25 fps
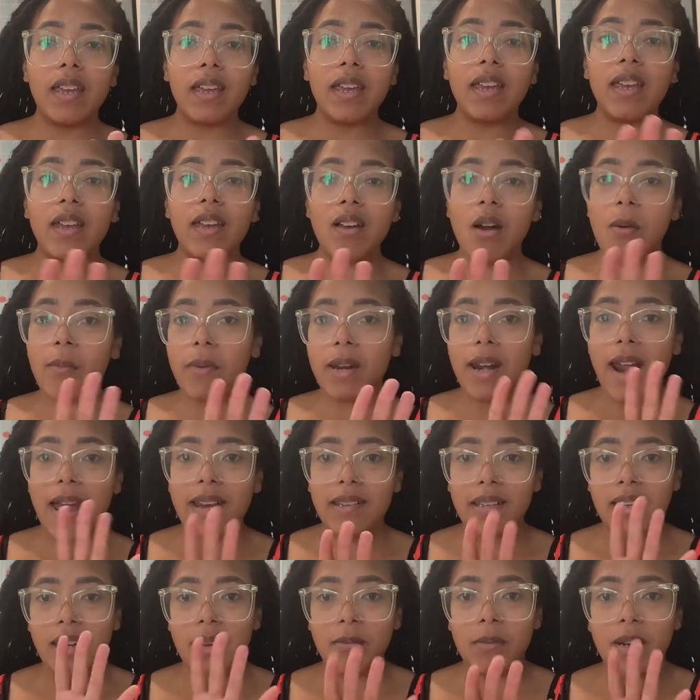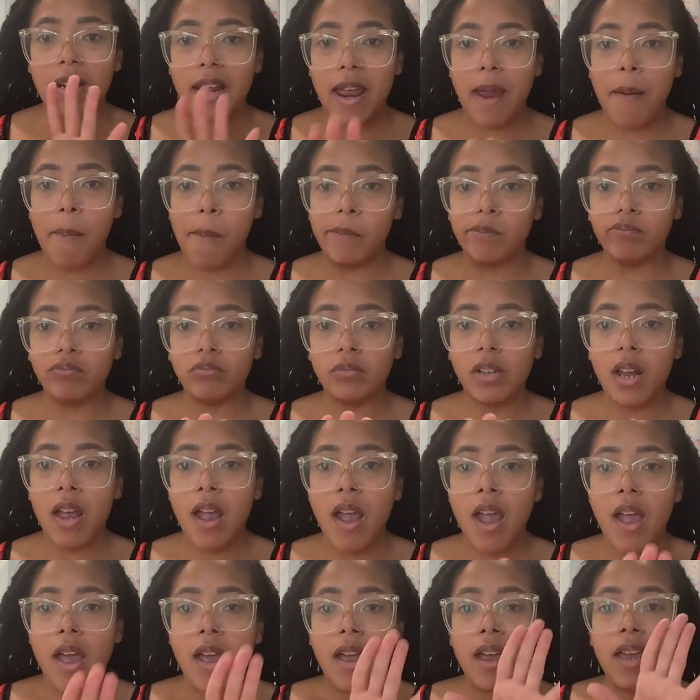He he gonna be nice to him today. Go
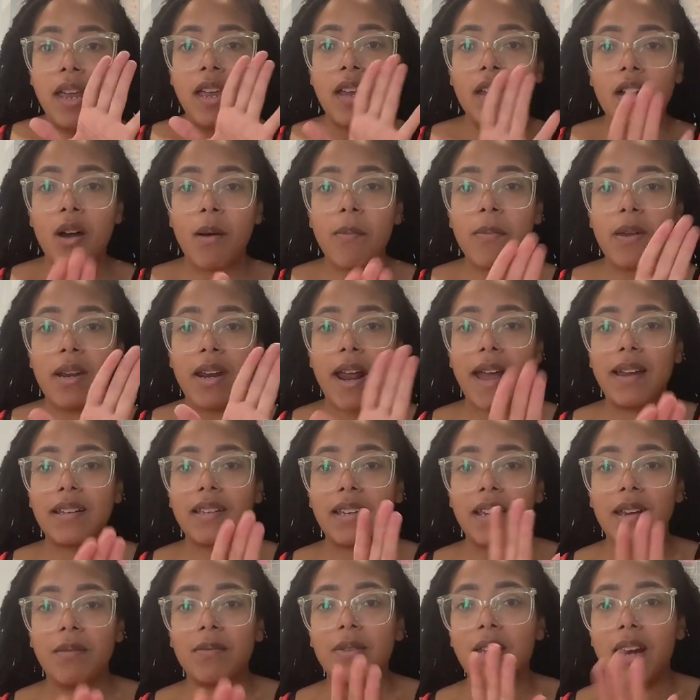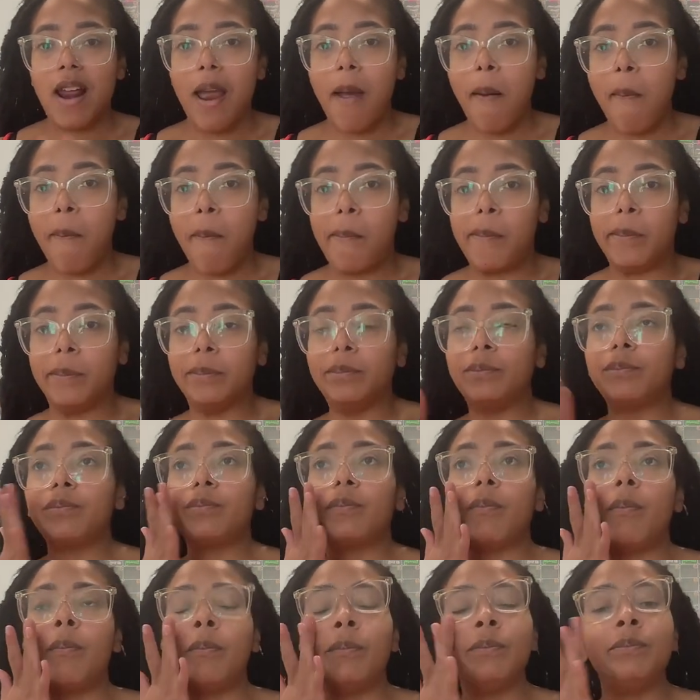Russell. He gonna be nice to him I today. Got nothing bad to
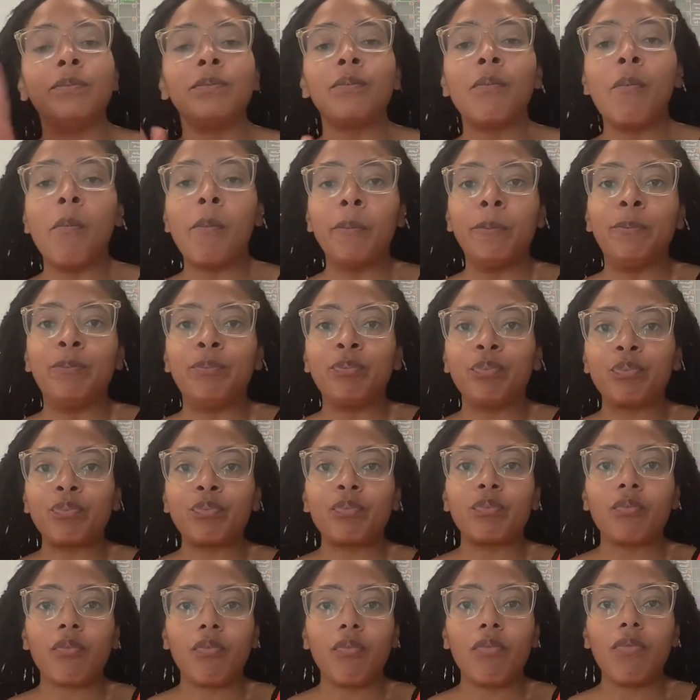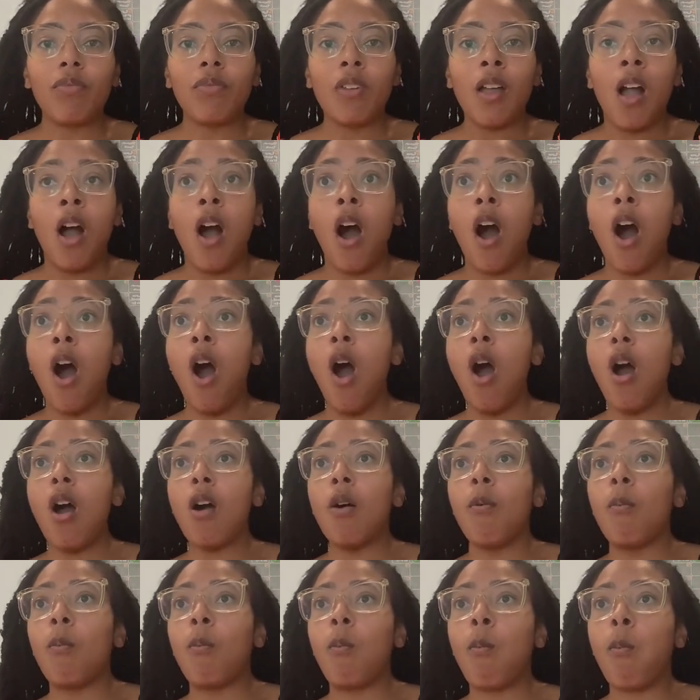say about my man. I'm glad he oh.
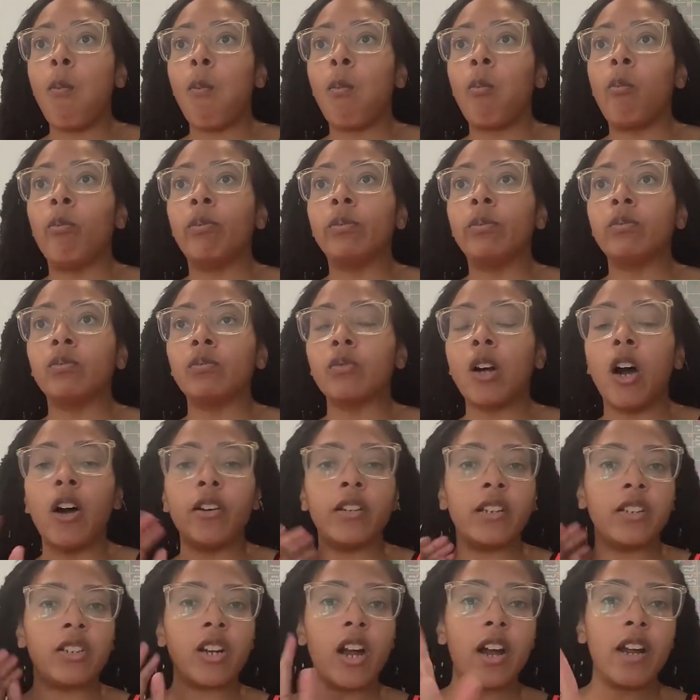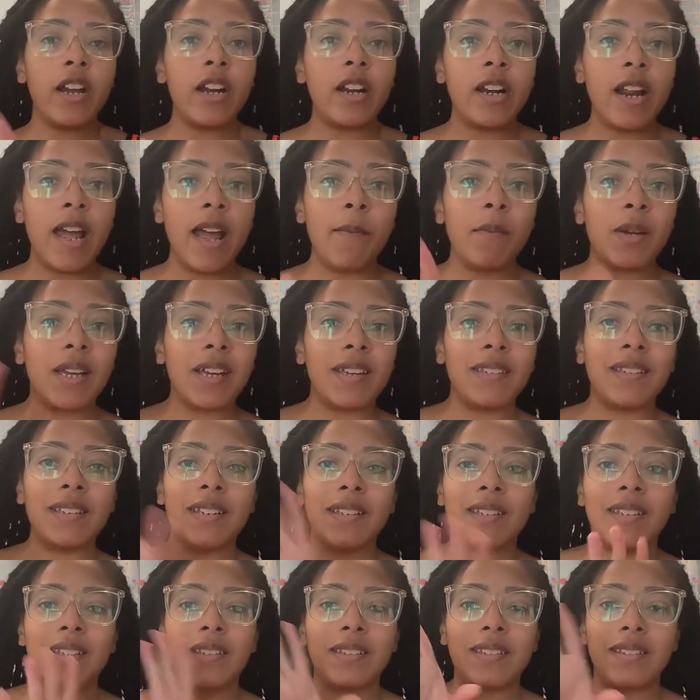grew his hair back. Oh, did y'all hear that? Because
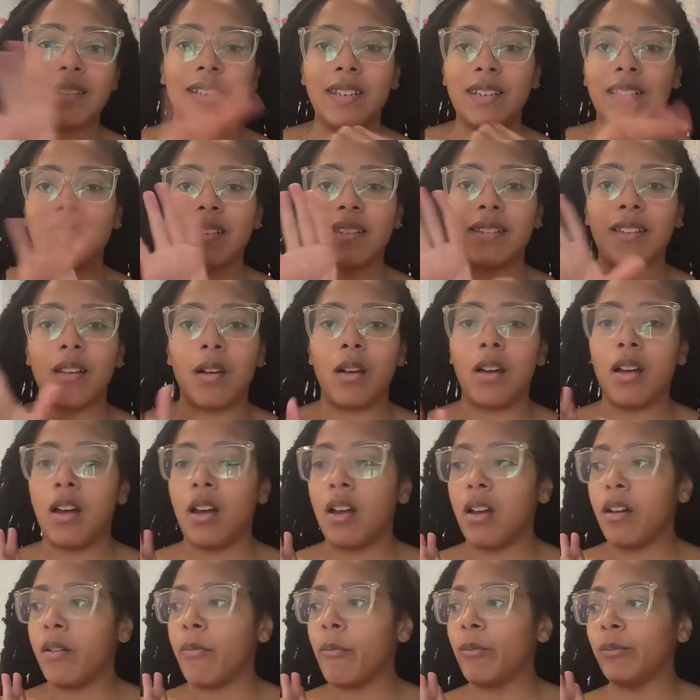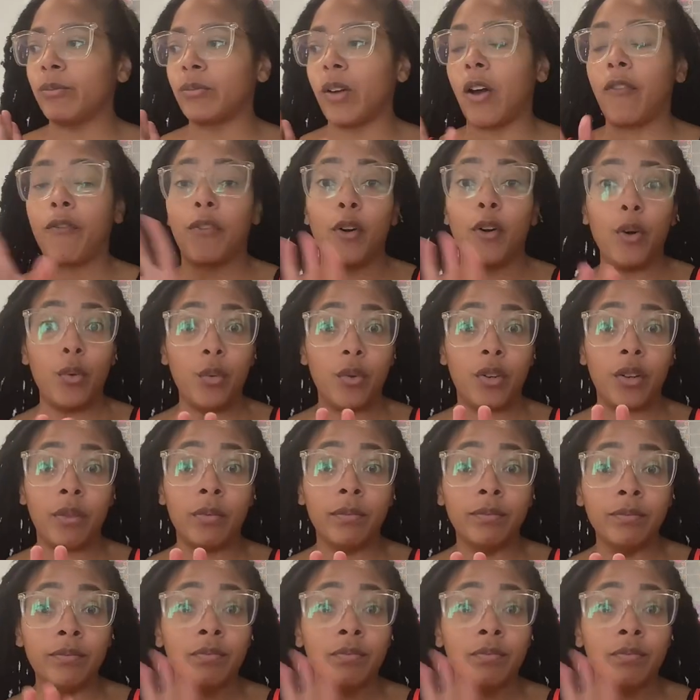this is this is a a, a fluke.